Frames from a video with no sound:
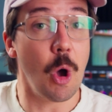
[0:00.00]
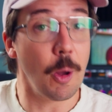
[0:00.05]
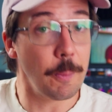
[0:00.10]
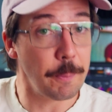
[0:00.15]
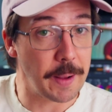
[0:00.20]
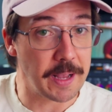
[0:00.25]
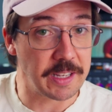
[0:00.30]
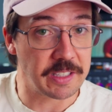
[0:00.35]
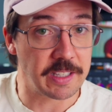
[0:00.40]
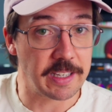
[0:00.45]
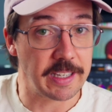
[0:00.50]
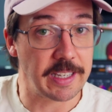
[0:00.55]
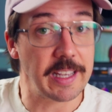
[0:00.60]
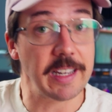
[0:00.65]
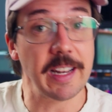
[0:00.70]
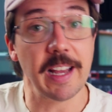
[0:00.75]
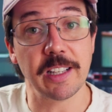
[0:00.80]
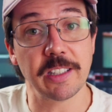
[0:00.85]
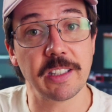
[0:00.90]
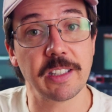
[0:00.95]
on PC
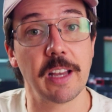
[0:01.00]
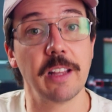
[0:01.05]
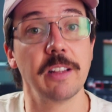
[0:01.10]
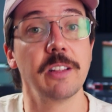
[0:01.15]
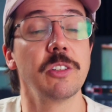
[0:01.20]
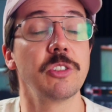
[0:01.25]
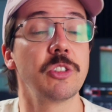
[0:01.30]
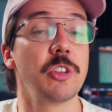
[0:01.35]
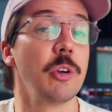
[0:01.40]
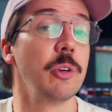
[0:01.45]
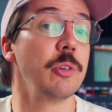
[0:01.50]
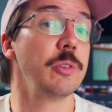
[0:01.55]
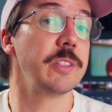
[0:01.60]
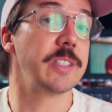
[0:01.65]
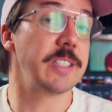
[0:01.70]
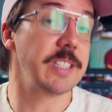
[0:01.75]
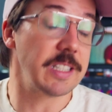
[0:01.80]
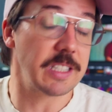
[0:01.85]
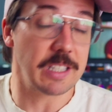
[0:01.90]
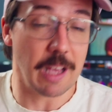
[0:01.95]
and has done so
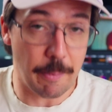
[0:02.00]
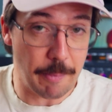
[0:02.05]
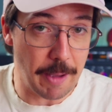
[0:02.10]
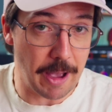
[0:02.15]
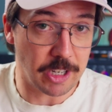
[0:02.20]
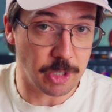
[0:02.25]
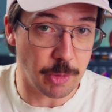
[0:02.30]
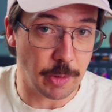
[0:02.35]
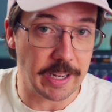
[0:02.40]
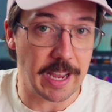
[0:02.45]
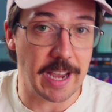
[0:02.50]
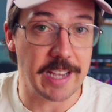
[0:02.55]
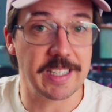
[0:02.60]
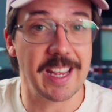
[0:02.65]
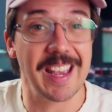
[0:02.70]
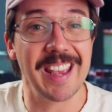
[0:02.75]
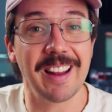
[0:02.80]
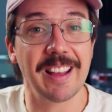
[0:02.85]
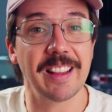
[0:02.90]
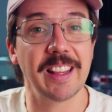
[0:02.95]
since about
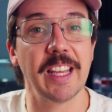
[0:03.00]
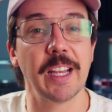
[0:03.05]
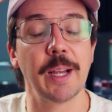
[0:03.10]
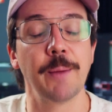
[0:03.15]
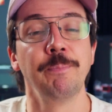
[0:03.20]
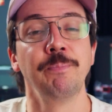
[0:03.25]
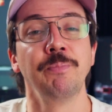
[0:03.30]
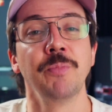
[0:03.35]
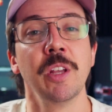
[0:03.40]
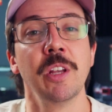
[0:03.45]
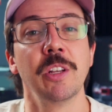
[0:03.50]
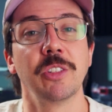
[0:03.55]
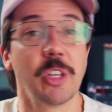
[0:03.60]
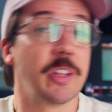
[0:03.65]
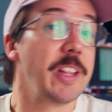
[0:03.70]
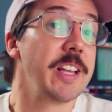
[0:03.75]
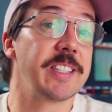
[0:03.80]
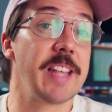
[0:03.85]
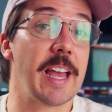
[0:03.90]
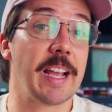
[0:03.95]
2018, I think. So
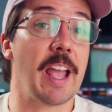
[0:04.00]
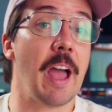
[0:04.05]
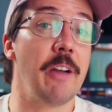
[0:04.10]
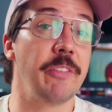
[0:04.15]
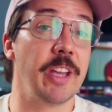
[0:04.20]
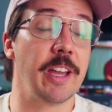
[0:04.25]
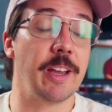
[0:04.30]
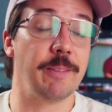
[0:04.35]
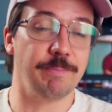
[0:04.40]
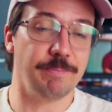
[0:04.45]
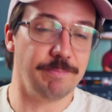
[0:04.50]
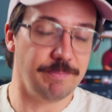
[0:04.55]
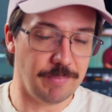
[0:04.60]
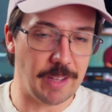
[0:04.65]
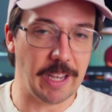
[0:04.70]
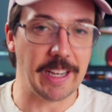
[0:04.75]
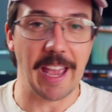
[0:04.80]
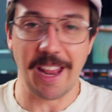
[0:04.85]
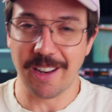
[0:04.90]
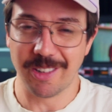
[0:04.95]
there's that caveat.
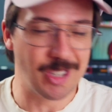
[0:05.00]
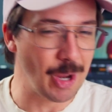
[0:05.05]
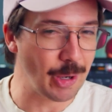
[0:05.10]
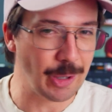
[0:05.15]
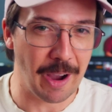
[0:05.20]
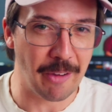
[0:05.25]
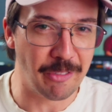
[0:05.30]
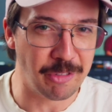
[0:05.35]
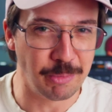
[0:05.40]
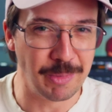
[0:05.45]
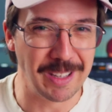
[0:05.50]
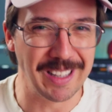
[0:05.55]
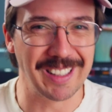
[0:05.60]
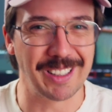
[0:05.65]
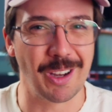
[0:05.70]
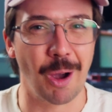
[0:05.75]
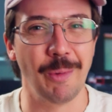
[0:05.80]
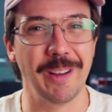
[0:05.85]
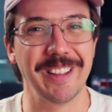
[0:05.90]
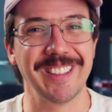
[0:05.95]
Again, don't come for me in the
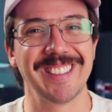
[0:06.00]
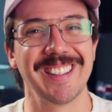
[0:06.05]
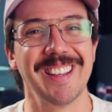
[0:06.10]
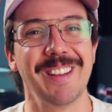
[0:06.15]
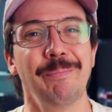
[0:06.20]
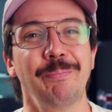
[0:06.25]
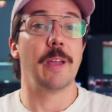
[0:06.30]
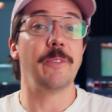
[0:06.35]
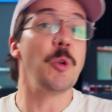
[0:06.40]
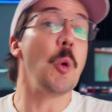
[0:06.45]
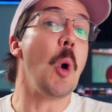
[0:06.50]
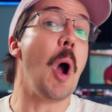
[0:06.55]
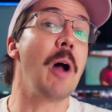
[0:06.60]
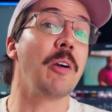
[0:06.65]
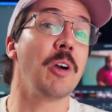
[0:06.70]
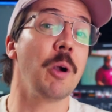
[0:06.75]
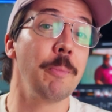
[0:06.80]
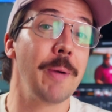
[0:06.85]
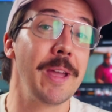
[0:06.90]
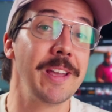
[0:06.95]
comments. If you
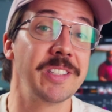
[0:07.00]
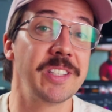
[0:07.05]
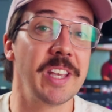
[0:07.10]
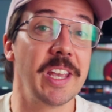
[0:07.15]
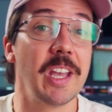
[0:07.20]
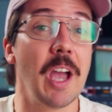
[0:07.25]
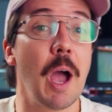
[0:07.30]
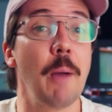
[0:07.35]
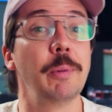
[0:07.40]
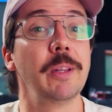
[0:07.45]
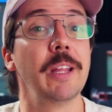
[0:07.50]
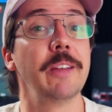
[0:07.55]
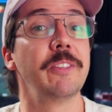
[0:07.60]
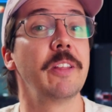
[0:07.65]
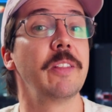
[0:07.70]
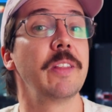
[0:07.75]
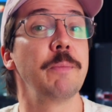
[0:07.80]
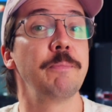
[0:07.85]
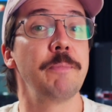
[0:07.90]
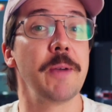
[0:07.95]
are on PC, I believe
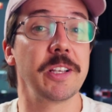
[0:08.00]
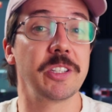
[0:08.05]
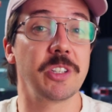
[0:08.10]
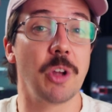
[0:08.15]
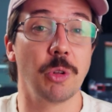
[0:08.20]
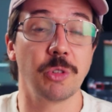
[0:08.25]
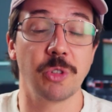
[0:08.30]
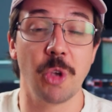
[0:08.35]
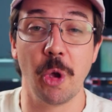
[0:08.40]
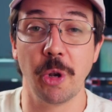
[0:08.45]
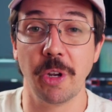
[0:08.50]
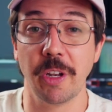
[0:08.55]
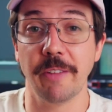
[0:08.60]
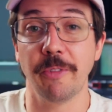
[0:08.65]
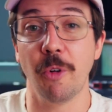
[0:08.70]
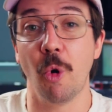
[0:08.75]
that the best alternative